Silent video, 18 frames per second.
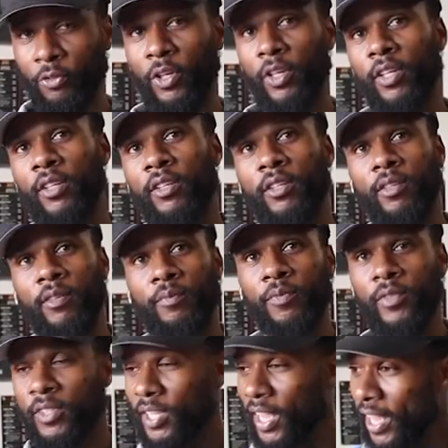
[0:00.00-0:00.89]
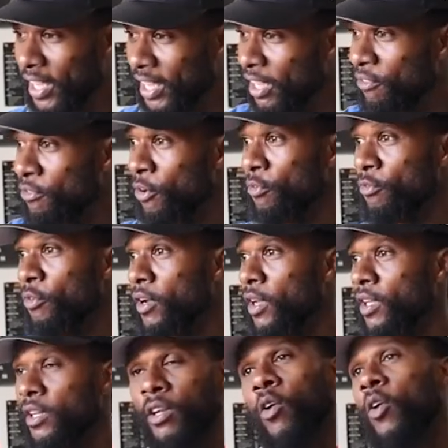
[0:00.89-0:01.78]
free. Take it for
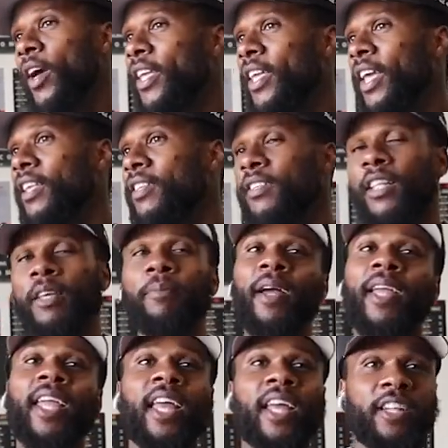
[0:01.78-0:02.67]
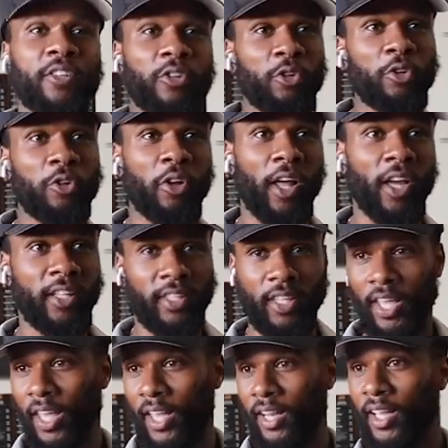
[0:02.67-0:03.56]
free. No, I can't sleep. I can't do you
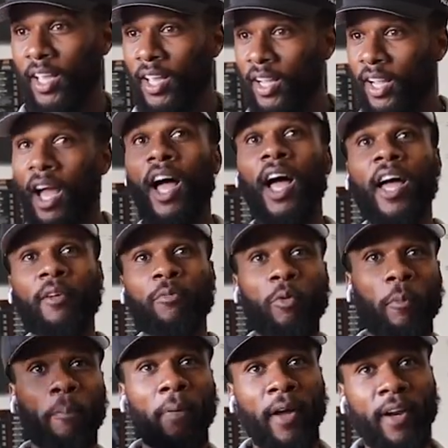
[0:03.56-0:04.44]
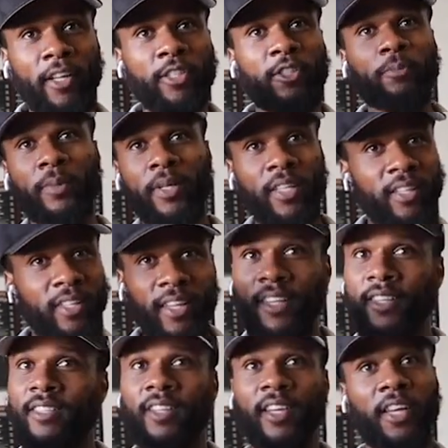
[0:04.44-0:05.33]
like that. God will punish me
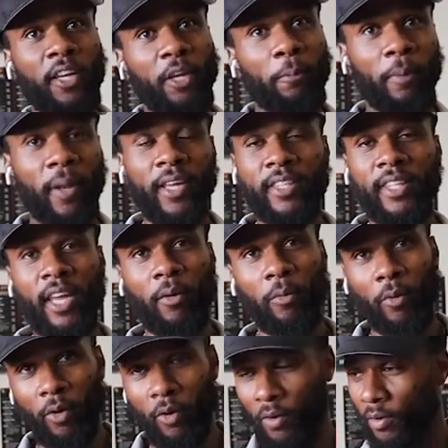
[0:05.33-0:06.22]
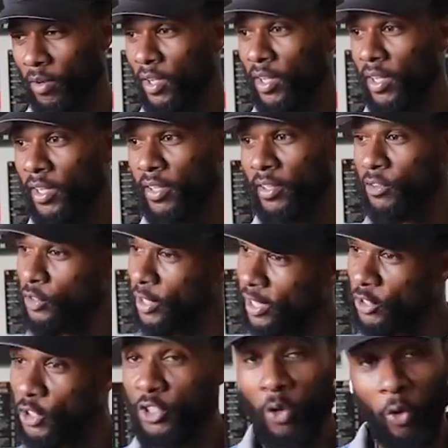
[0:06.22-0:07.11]
this. He played that role. Mm.
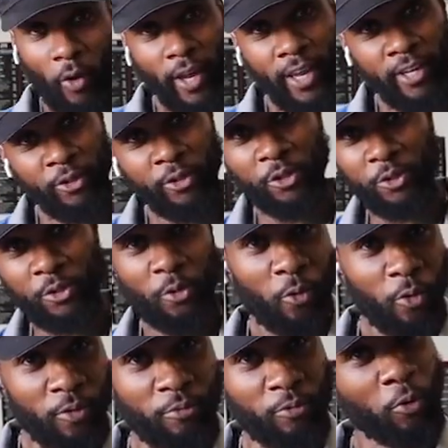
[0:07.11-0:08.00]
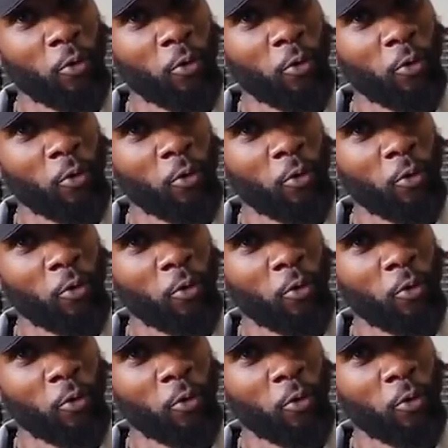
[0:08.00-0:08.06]
Now just go ahead and just do it